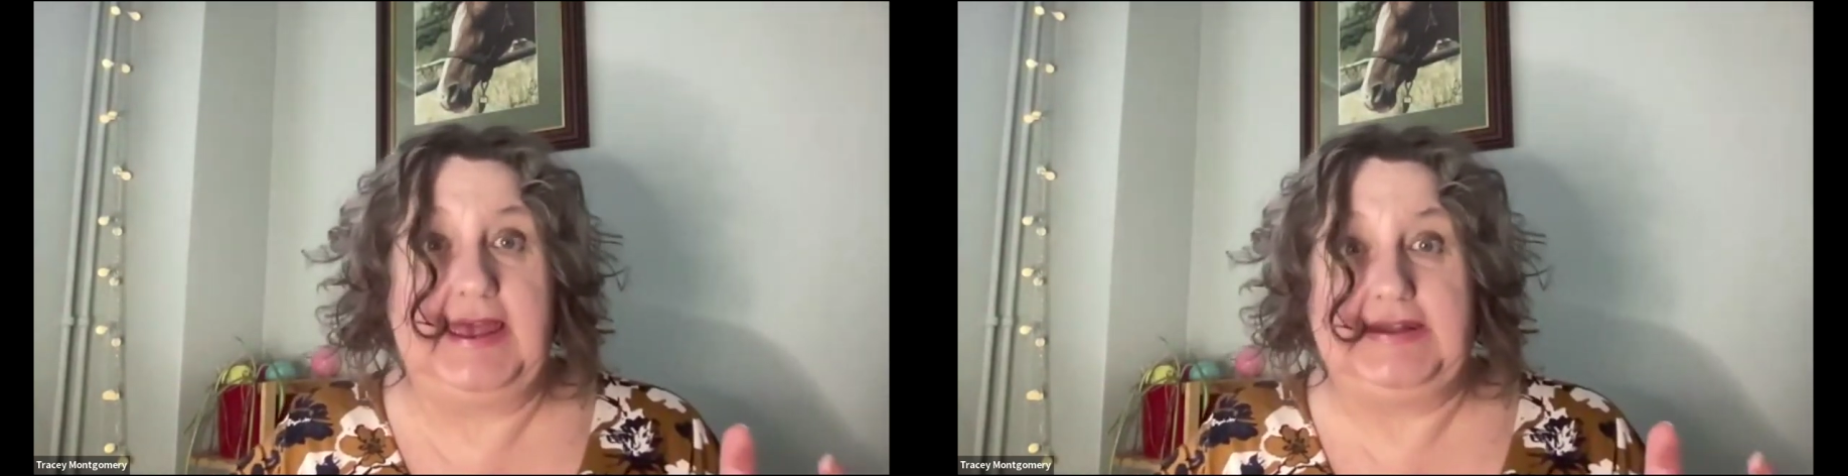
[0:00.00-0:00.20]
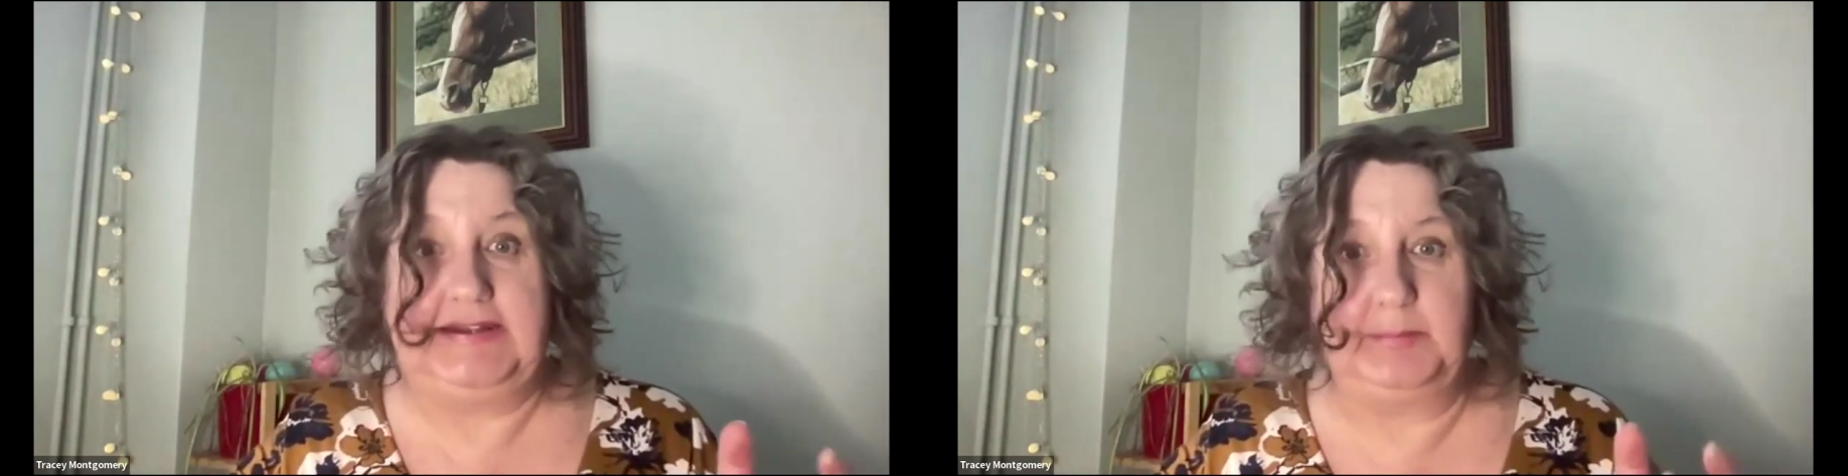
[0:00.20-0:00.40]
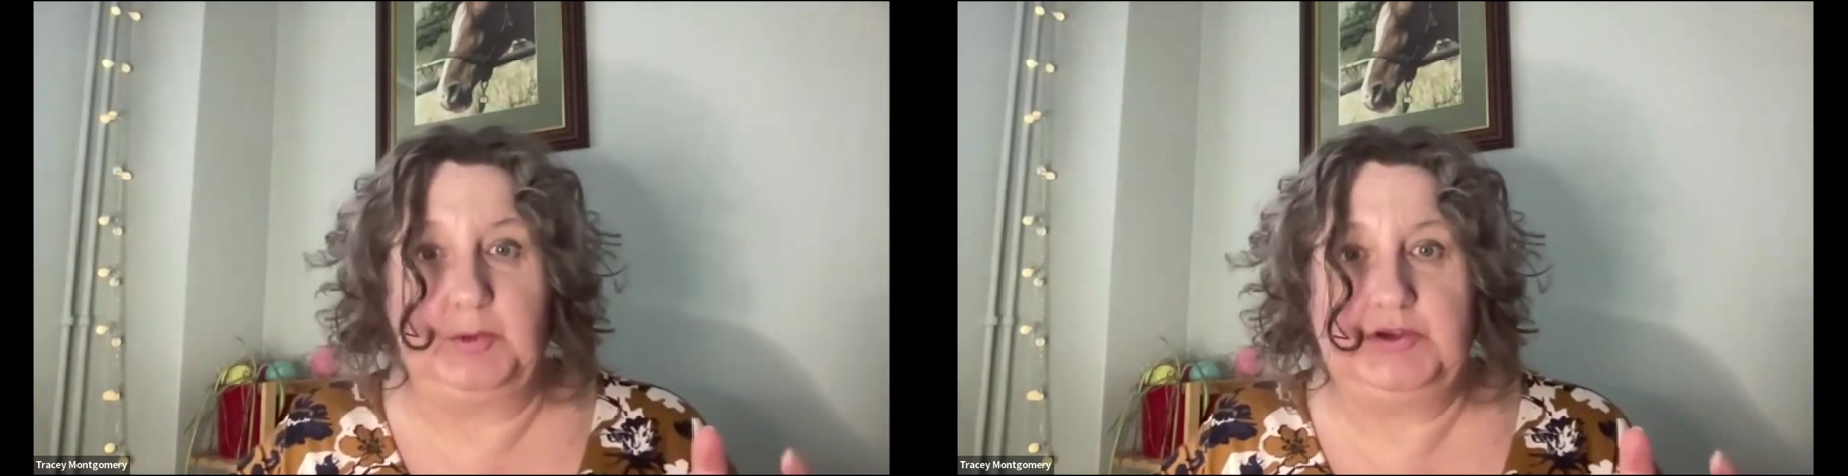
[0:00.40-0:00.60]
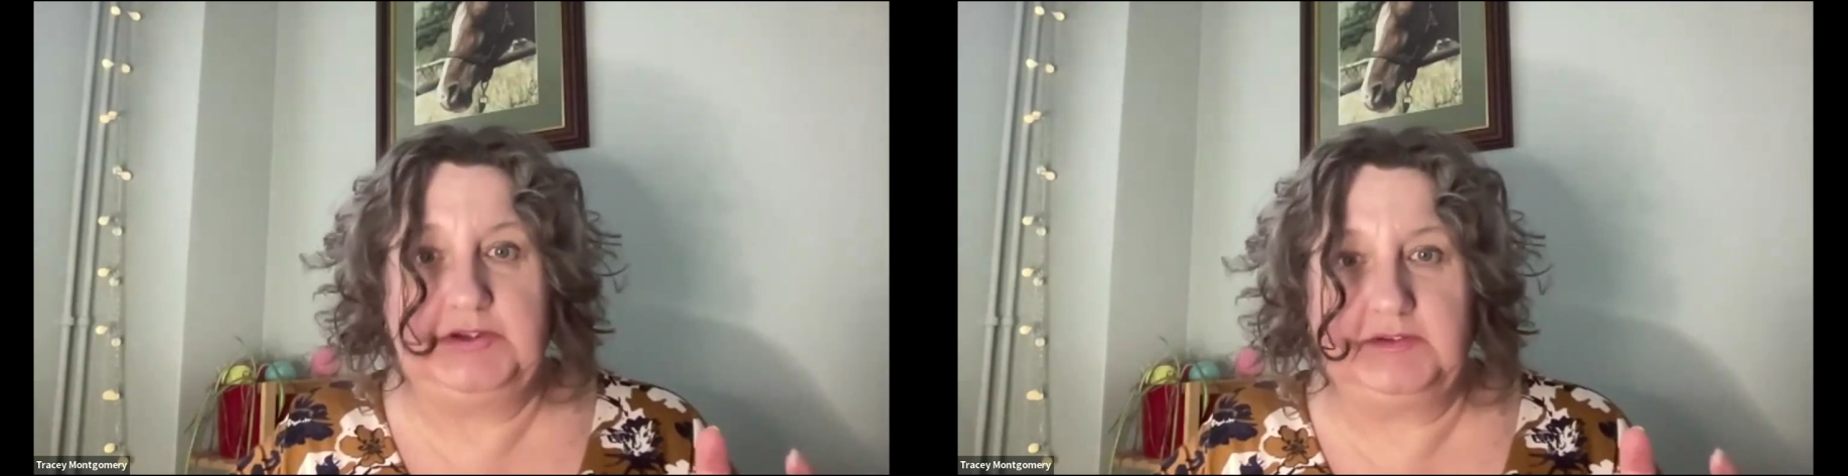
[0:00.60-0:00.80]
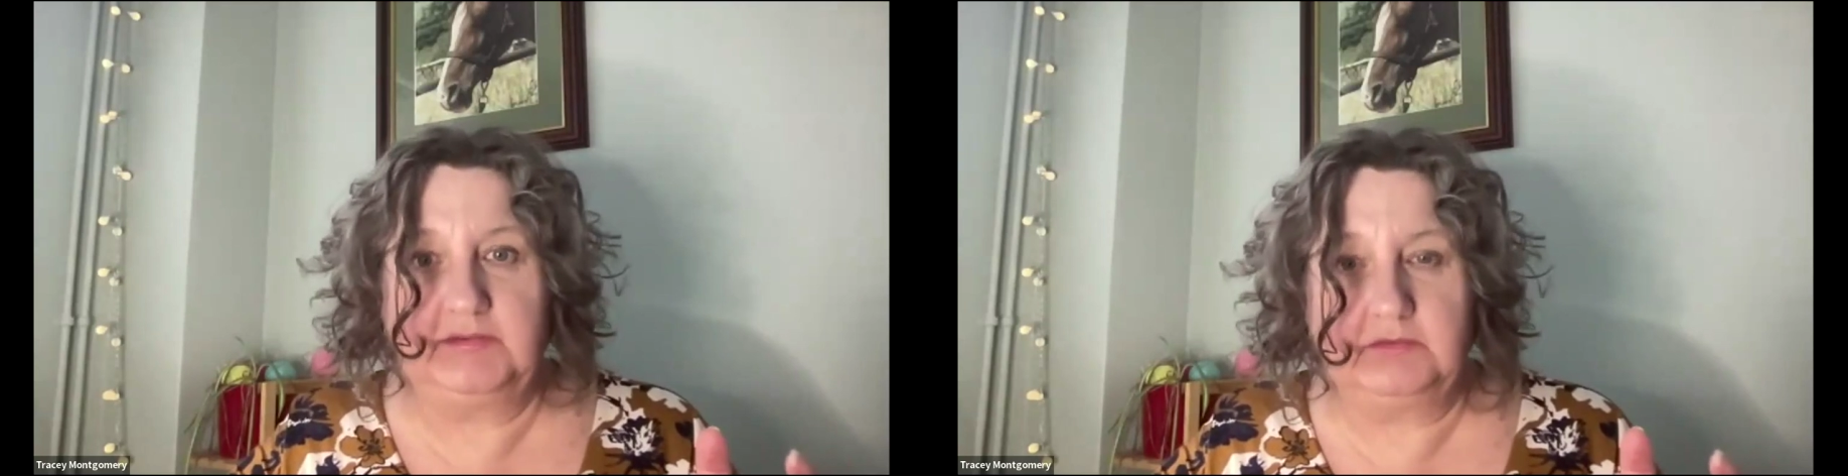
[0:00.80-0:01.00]
any
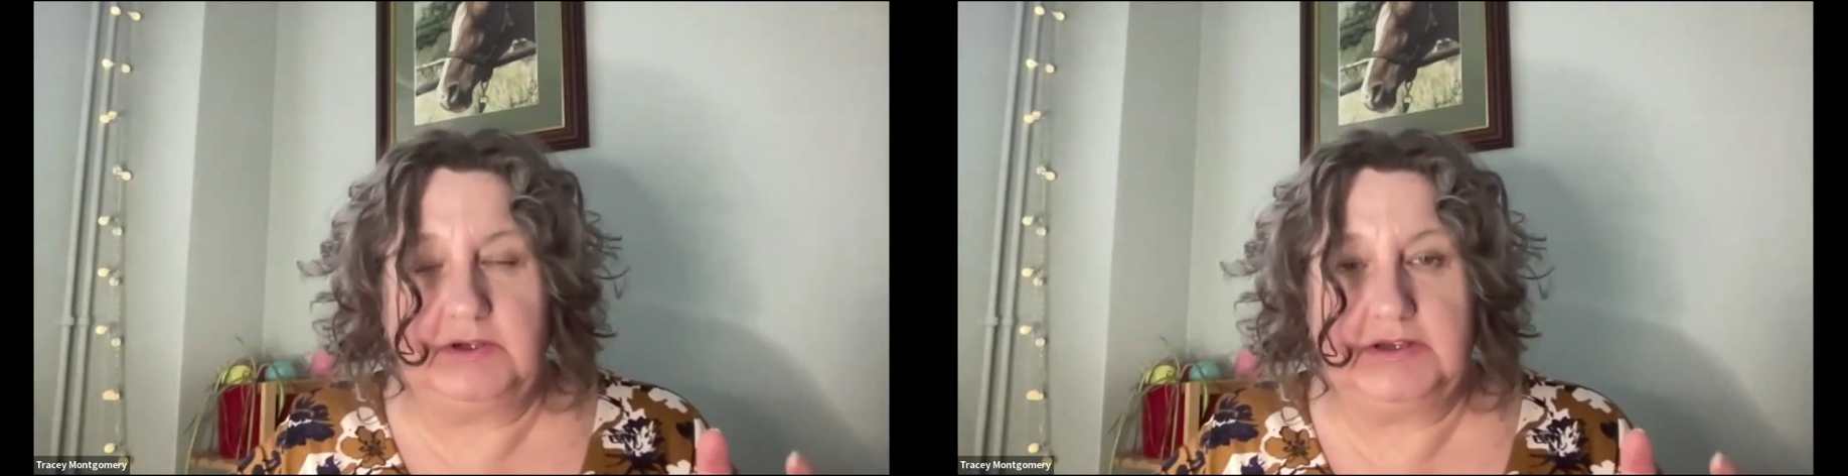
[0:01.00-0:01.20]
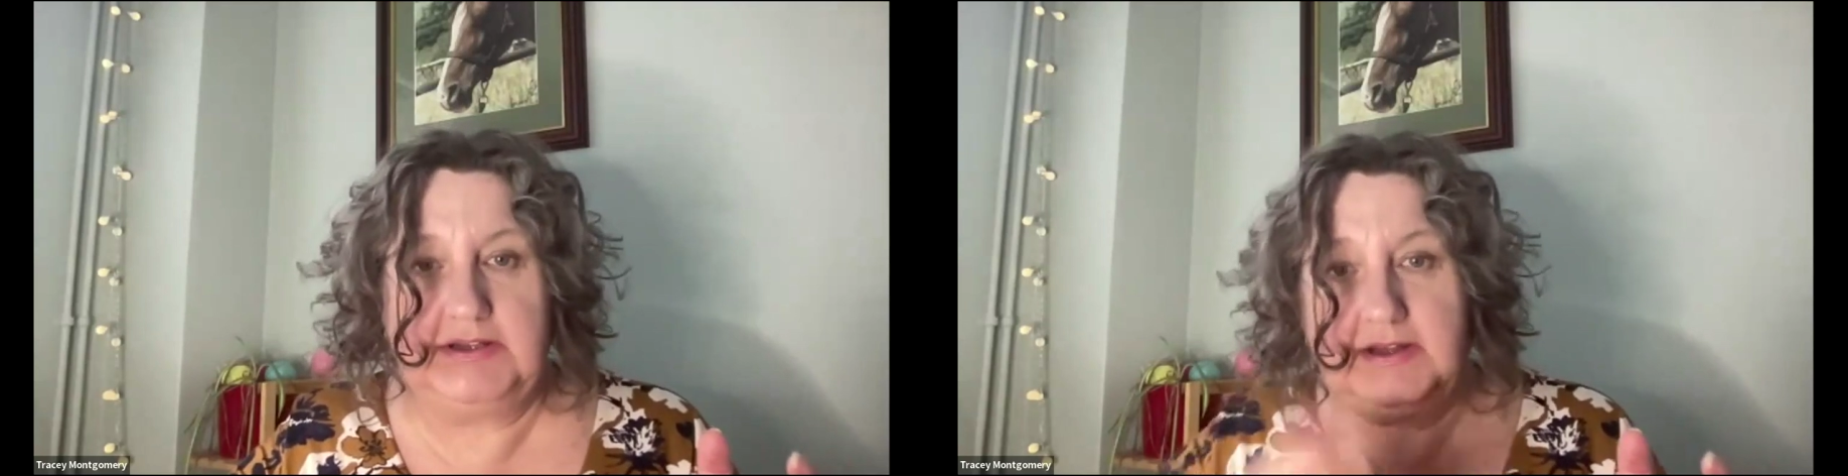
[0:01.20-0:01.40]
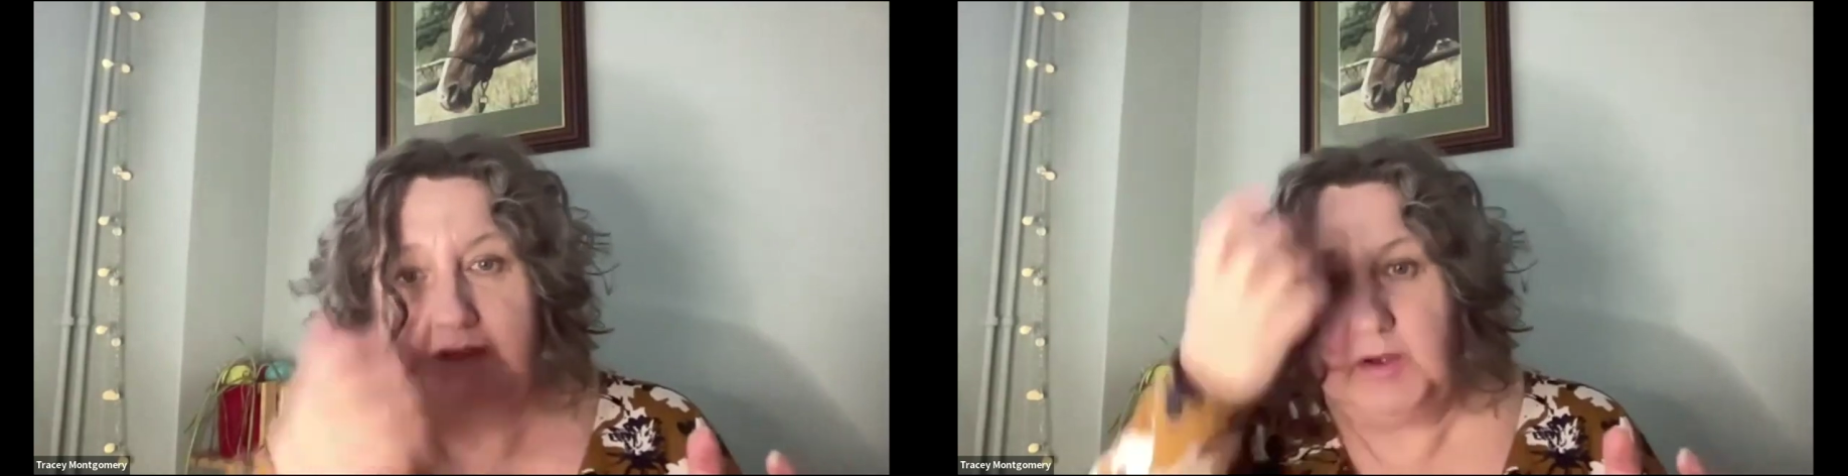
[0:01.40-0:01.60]
point, really.